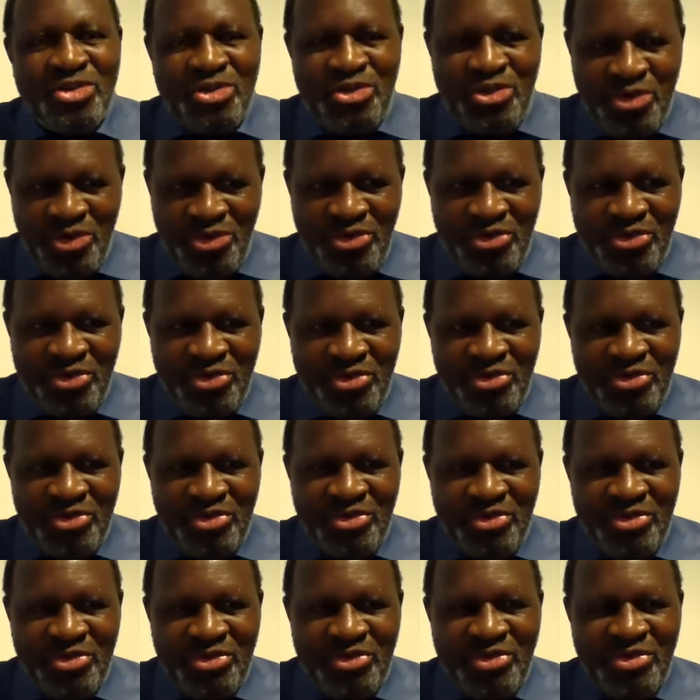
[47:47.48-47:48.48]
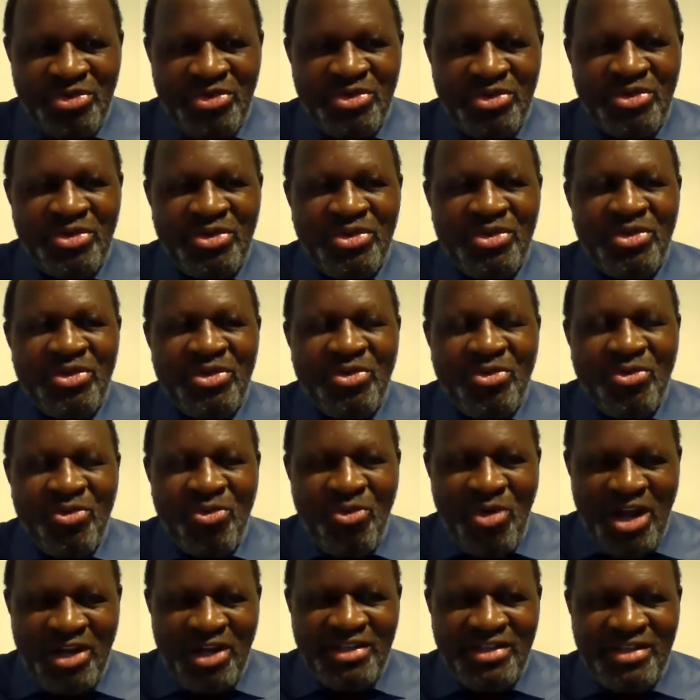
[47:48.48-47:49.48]
to do
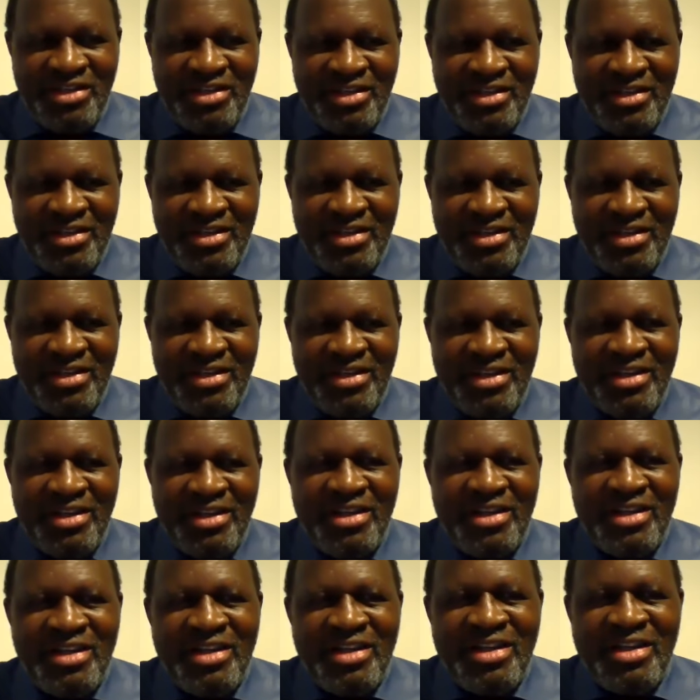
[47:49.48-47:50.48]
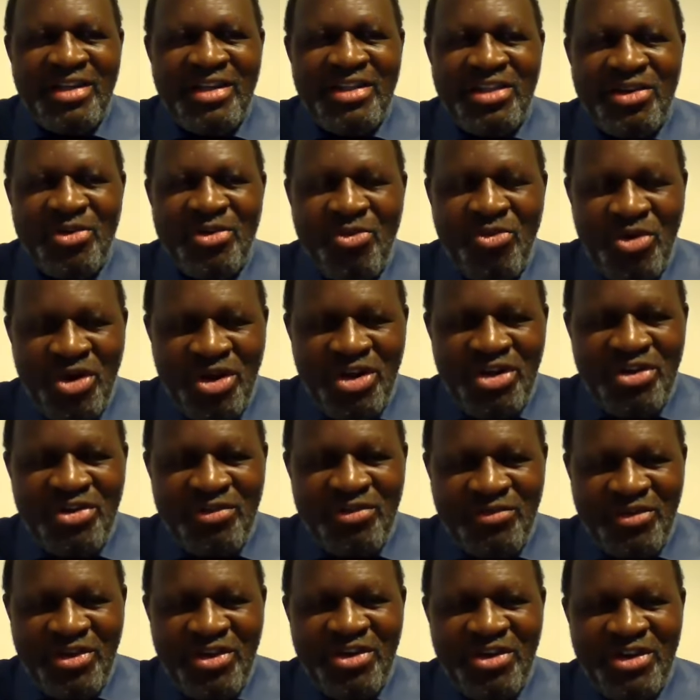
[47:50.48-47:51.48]
what the
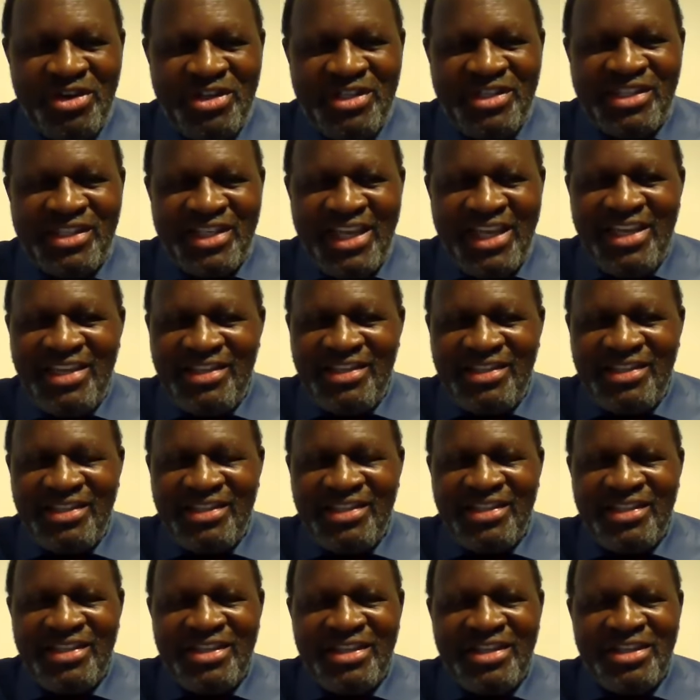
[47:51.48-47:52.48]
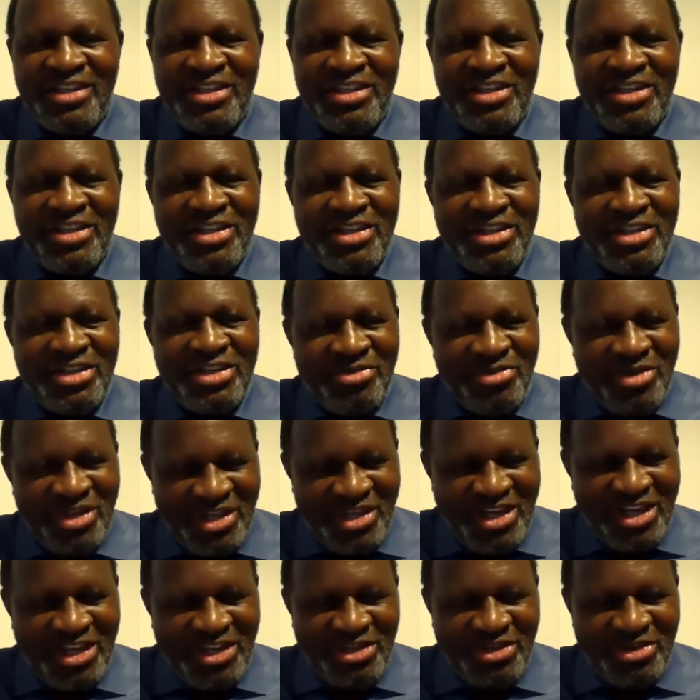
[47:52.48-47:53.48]
word of God says
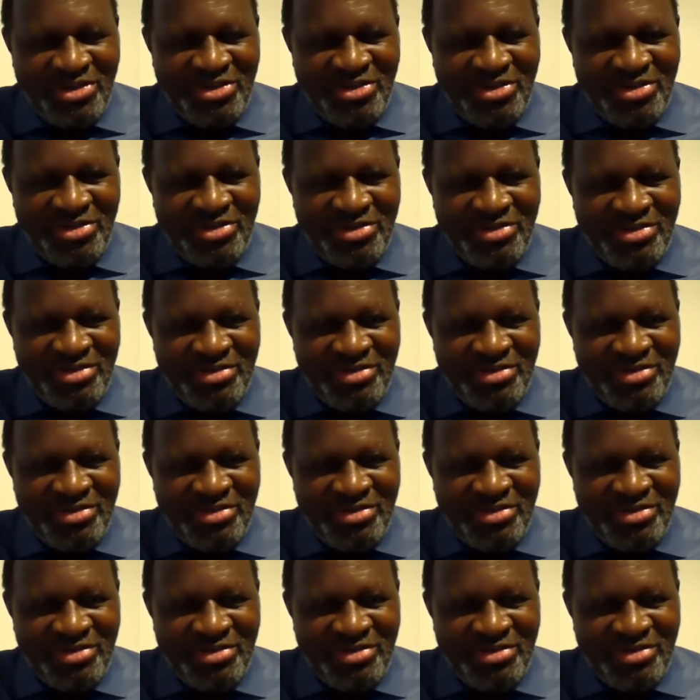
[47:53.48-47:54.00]
we can do.